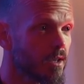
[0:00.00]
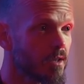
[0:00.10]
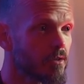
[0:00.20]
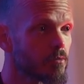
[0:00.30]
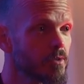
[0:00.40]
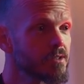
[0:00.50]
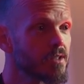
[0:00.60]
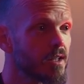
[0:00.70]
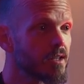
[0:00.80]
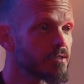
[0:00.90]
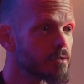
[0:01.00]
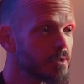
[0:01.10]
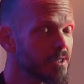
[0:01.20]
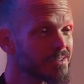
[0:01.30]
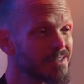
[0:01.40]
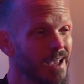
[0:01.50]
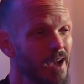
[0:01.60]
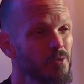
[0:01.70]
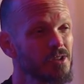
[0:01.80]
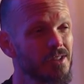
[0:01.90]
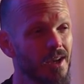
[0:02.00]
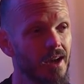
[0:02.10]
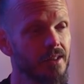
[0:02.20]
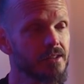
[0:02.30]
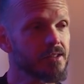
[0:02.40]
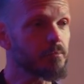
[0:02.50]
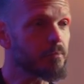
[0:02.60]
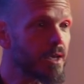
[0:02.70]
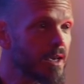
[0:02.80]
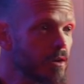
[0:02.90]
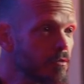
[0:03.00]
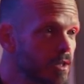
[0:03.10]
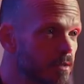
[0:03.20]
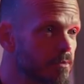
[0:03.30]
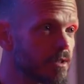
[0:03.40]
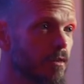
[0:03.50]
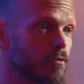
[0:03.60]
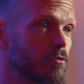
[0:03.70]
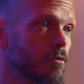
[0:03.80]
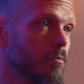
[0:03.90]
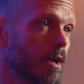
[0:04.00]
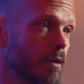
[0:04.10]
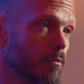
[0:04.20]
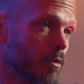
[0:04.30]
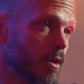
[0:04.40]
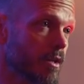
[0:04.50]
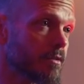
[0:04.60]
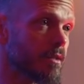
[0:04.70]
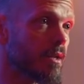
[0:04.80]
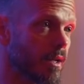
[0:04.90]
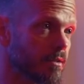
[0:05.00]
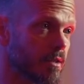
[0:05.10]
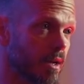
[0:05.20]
And the reason that is, is because the average guy that's comparing himself to a bad boy is the nice